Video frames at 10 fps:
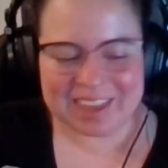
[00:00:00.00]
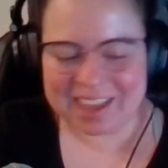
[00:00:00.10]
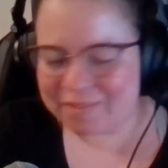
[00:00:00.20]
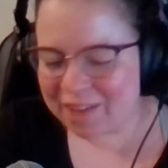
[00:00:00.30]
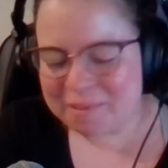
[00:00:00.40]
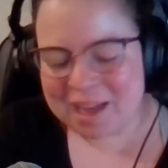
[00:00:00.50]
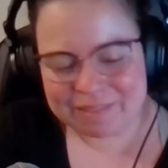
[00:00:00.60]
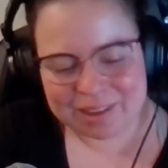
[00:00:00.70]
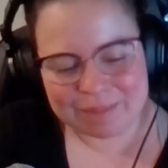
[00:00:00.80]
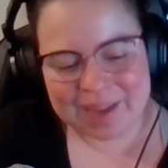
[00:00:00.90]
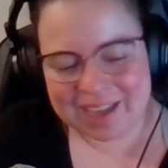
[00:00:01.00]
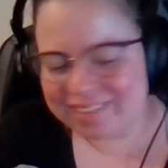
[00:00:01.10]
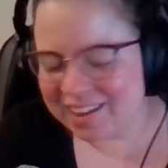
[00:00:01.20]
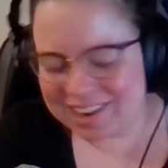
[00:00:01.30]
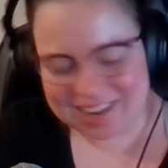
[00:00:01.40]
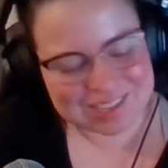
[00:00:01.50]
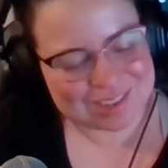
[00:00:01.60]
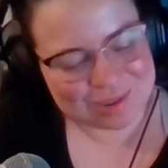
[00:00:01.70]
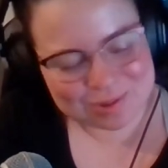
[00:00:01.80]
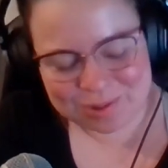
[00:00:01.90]
Like, if I'm having a bad day and I
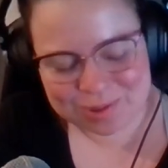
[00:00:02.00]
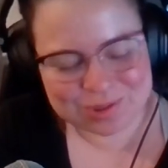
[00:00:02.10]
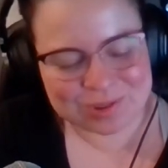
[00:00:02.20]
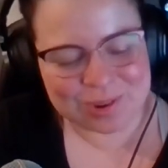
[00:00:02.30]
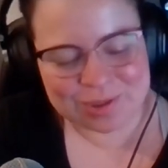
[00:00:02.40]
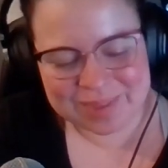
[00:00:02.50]
scroll through